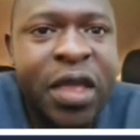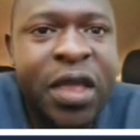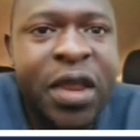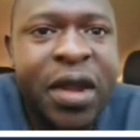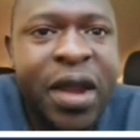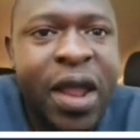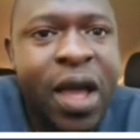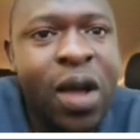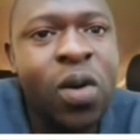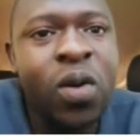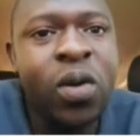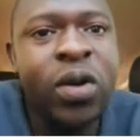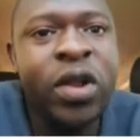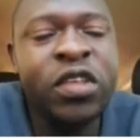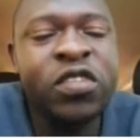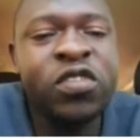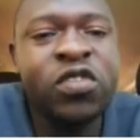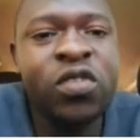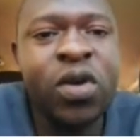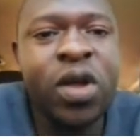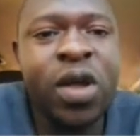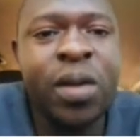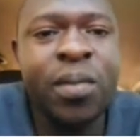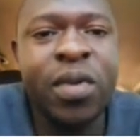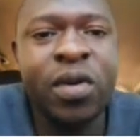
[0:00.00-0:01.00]
Again,
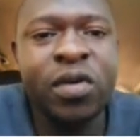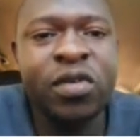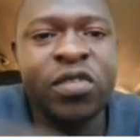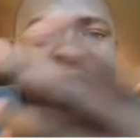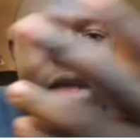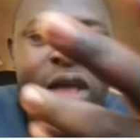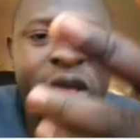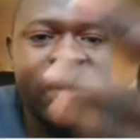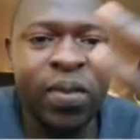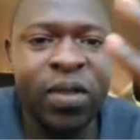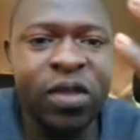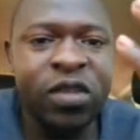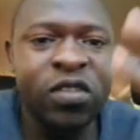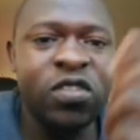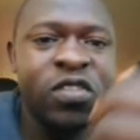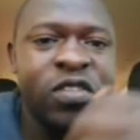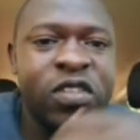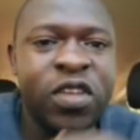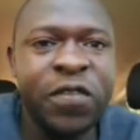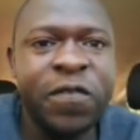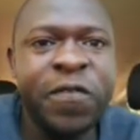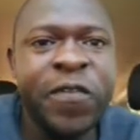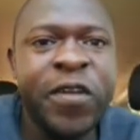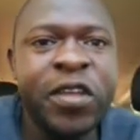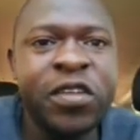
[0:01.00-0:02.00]
now let's talk about
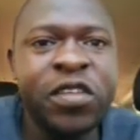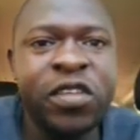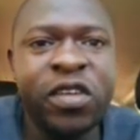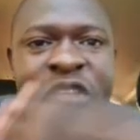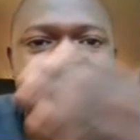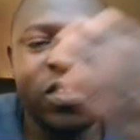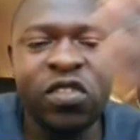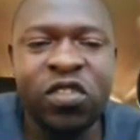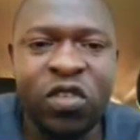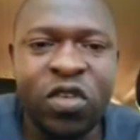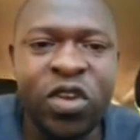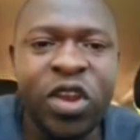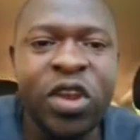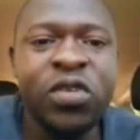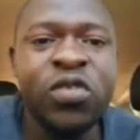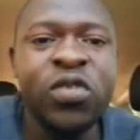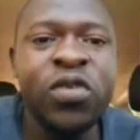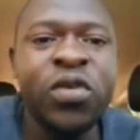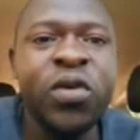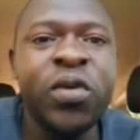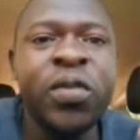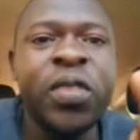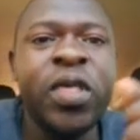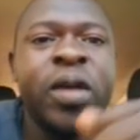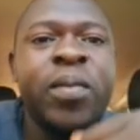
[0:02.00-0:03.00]
these definitions. You
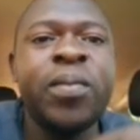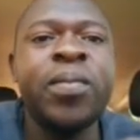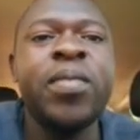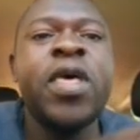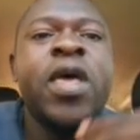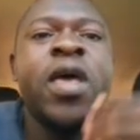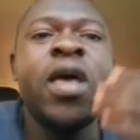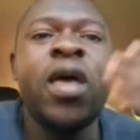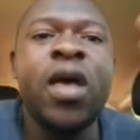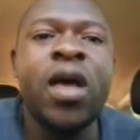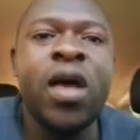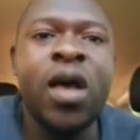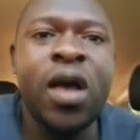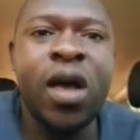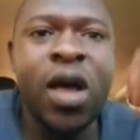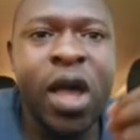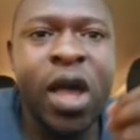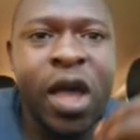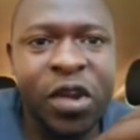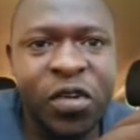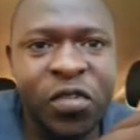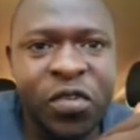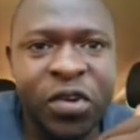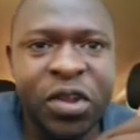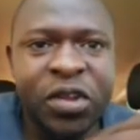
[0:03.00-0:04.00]
need to know them.
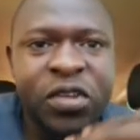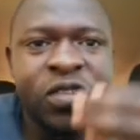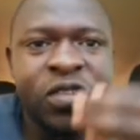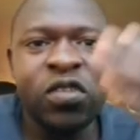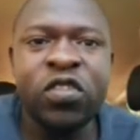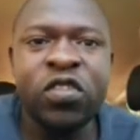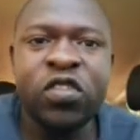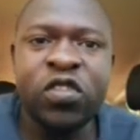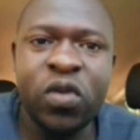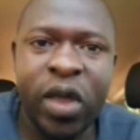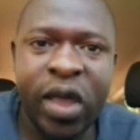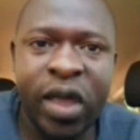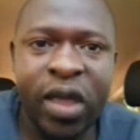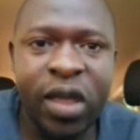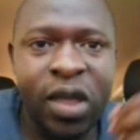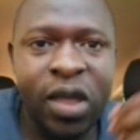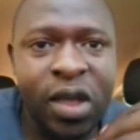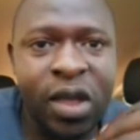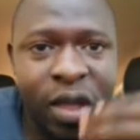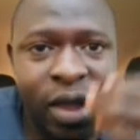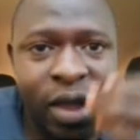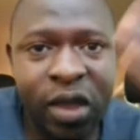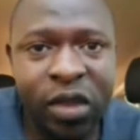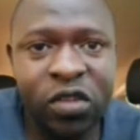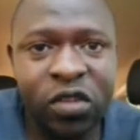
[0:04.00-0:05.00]
Heart rate. So
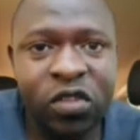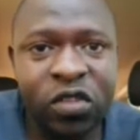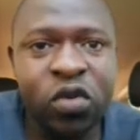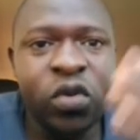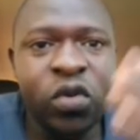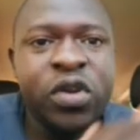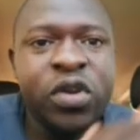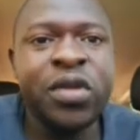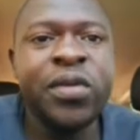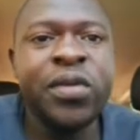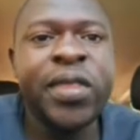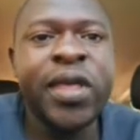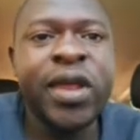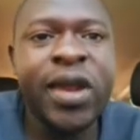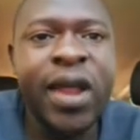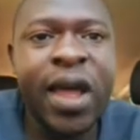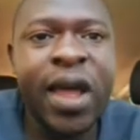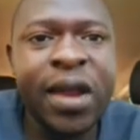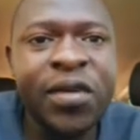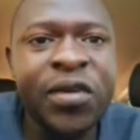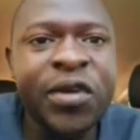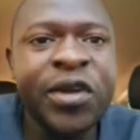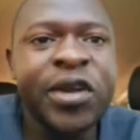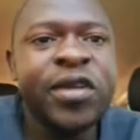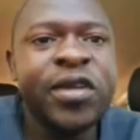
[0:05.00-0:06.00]
I told you
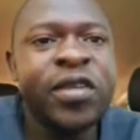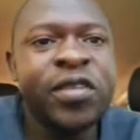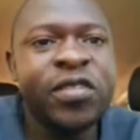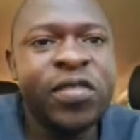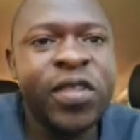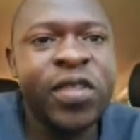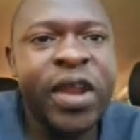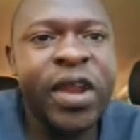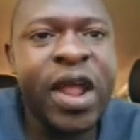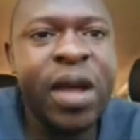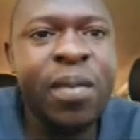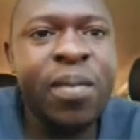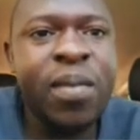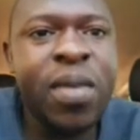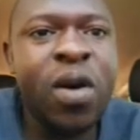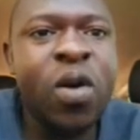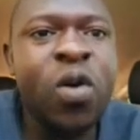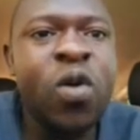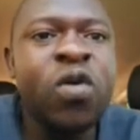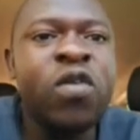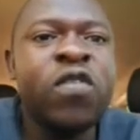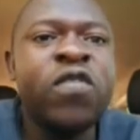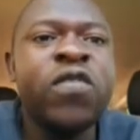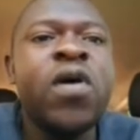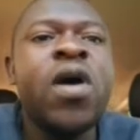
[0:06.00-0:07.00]
that heart rate is the
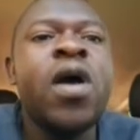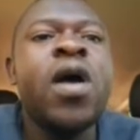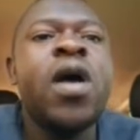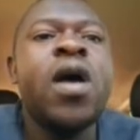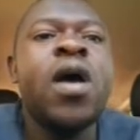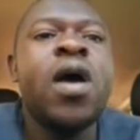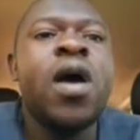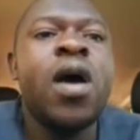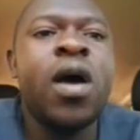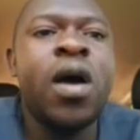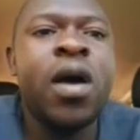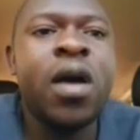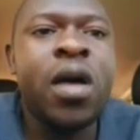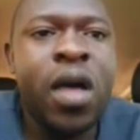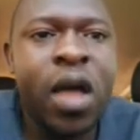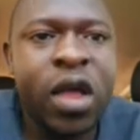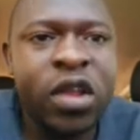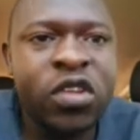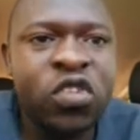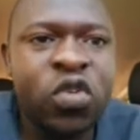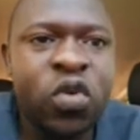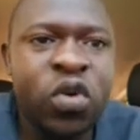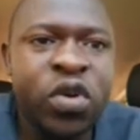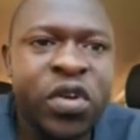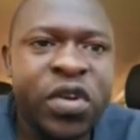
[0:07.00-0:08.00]
number of
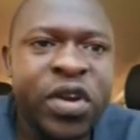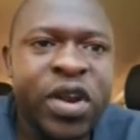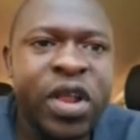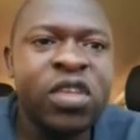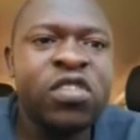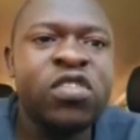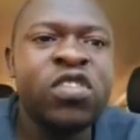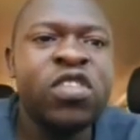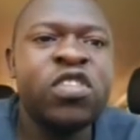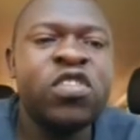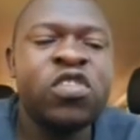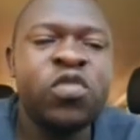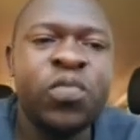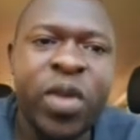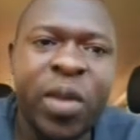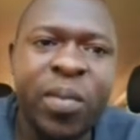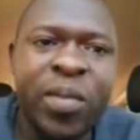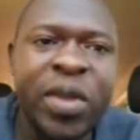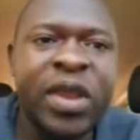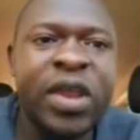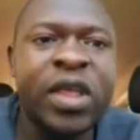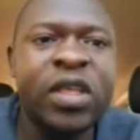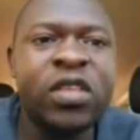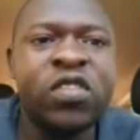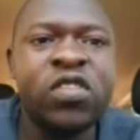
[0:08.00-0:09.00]
heart
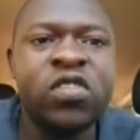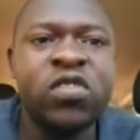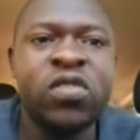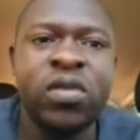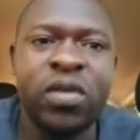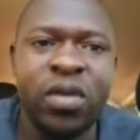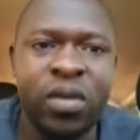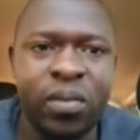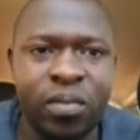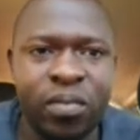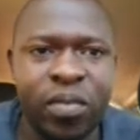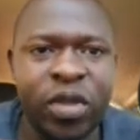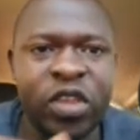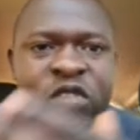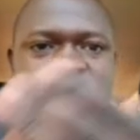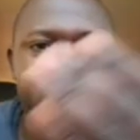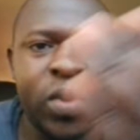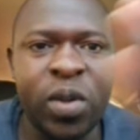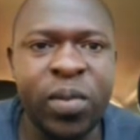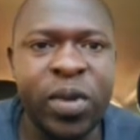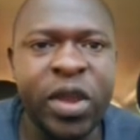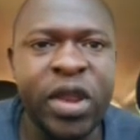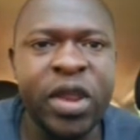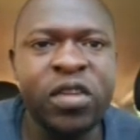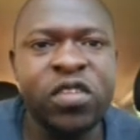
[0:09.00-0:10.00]
contractions per minute,
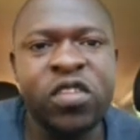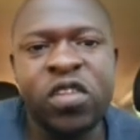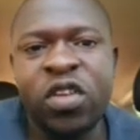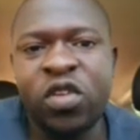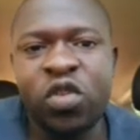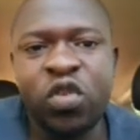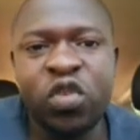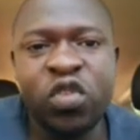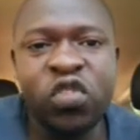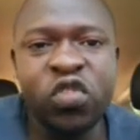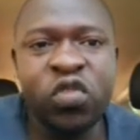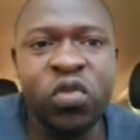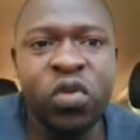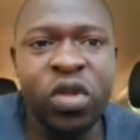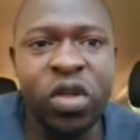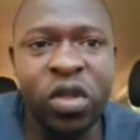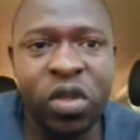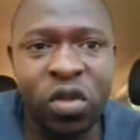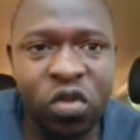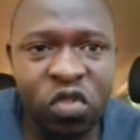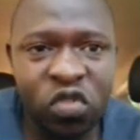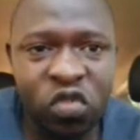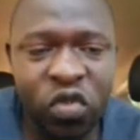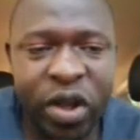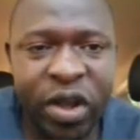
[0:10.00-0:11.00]
beats per minute.
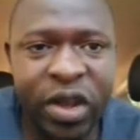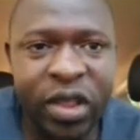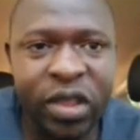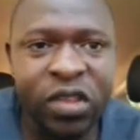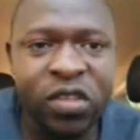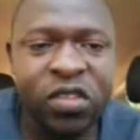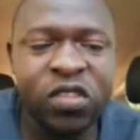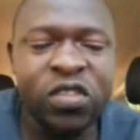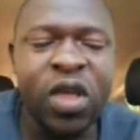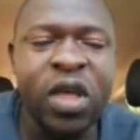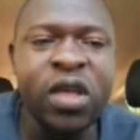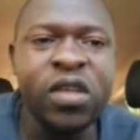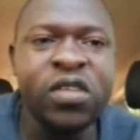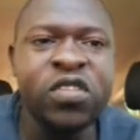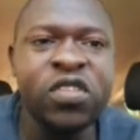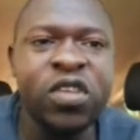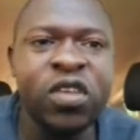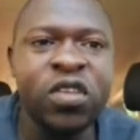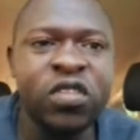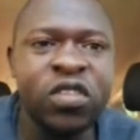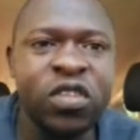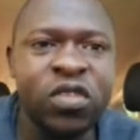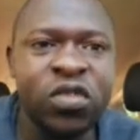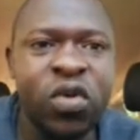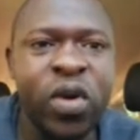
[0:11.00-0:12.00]
Usually it's
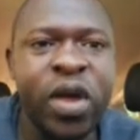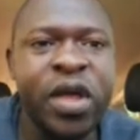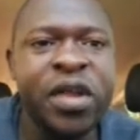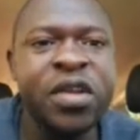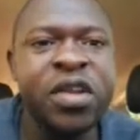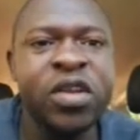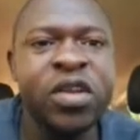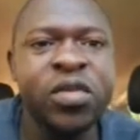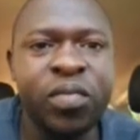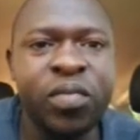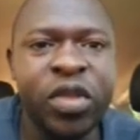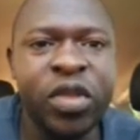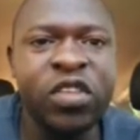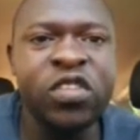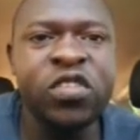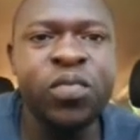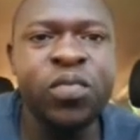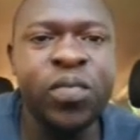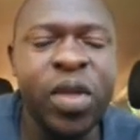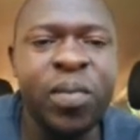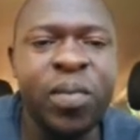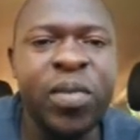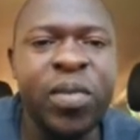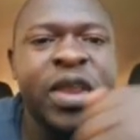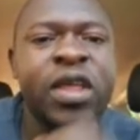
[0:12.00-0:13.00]
60 to 100
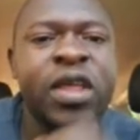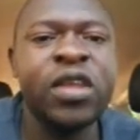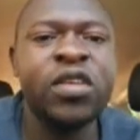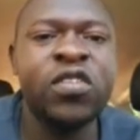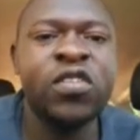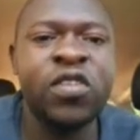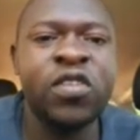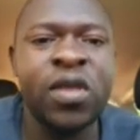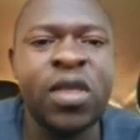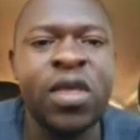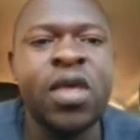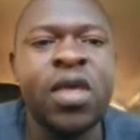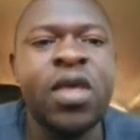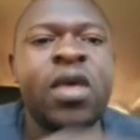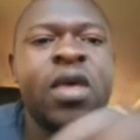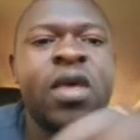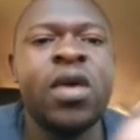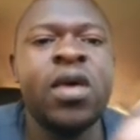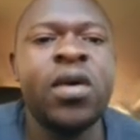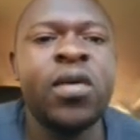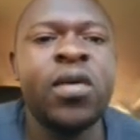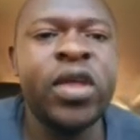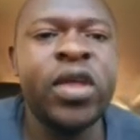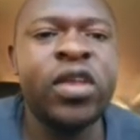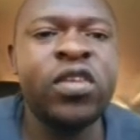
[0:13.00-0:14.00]
beats per minute,
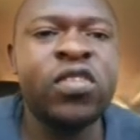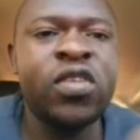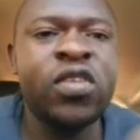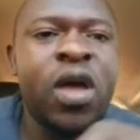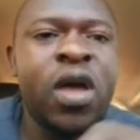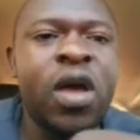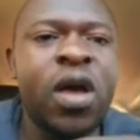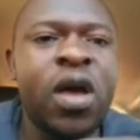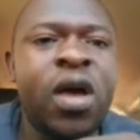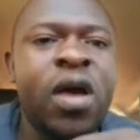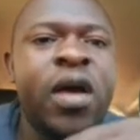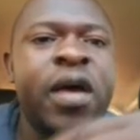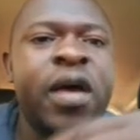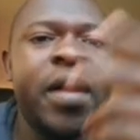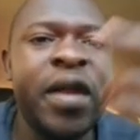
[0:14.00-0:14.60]
right?